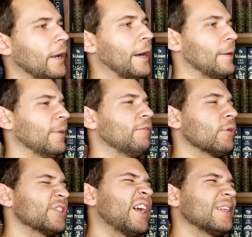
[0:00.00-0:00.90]
um, even though
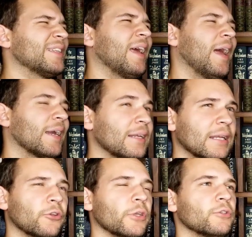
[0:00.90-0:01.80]
it's not
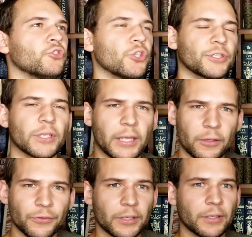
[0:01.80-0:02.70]
technically just a
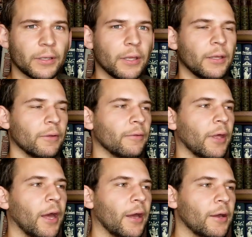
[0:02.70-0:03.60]
Celtic
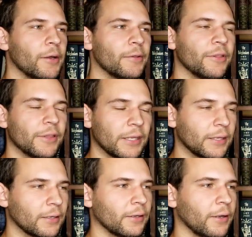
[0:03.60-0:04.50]
uh,
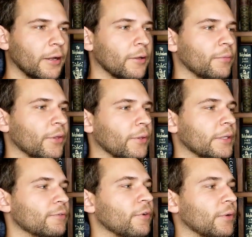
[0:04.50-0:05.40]
thing. Um,
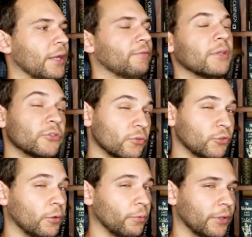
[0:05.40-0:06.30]
it's very heavily
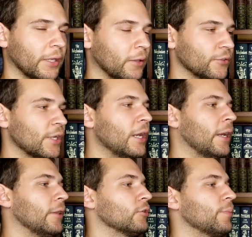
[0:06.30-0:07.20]
associated with the Celts,
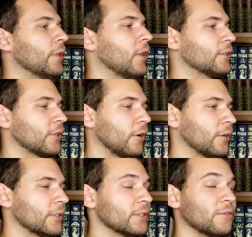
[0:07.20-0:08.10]
and there's been lots of
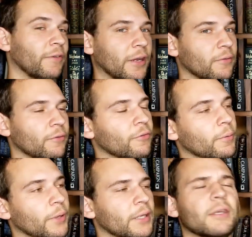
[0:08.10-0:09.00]
carnyxes found
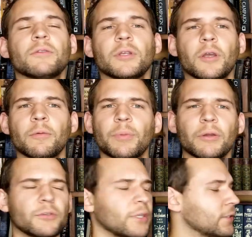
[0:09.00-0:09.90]
from like Celtic
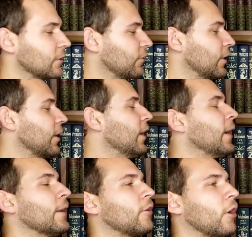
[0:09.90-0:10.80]
burial sites and everything.
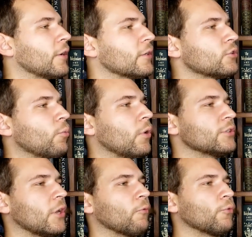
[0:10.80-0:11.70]
And the carnyx
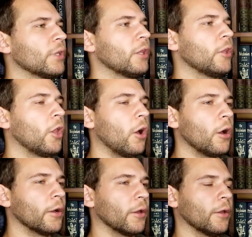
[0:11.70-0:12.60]
was a really
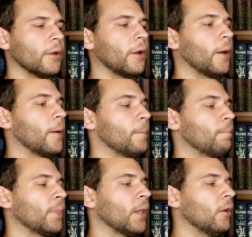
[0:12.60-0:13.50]
long
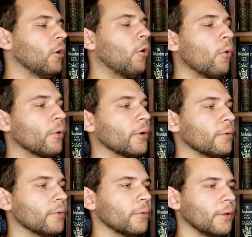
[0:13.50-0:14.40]
um,
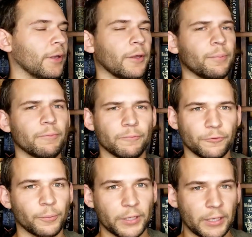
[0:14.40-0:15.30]
horn uh,
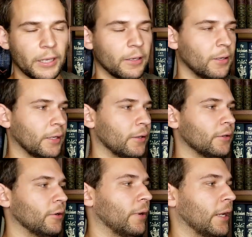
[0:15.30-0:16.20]
from like an like a
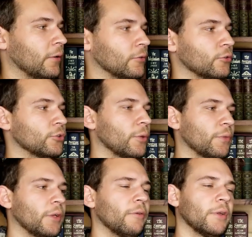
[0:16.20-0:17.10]
you know antlers or
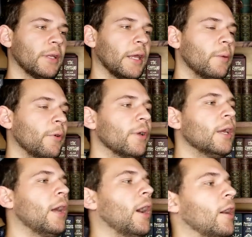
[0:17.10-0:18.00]
something of like an animal
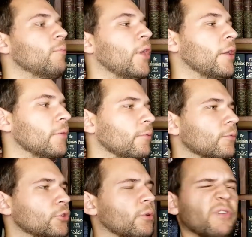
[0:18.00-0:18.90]
uh, that
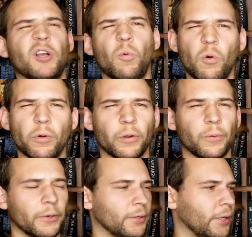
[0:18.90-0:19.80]
was sort of like a war
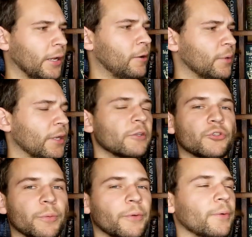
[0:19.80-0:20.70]
horn um, an
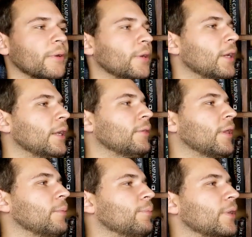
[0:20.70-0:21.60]
instrument horn
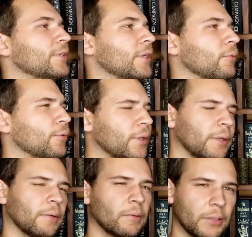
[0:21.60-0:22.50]
that plays like a
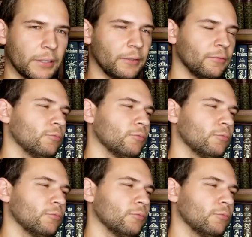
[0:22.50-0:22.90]
really like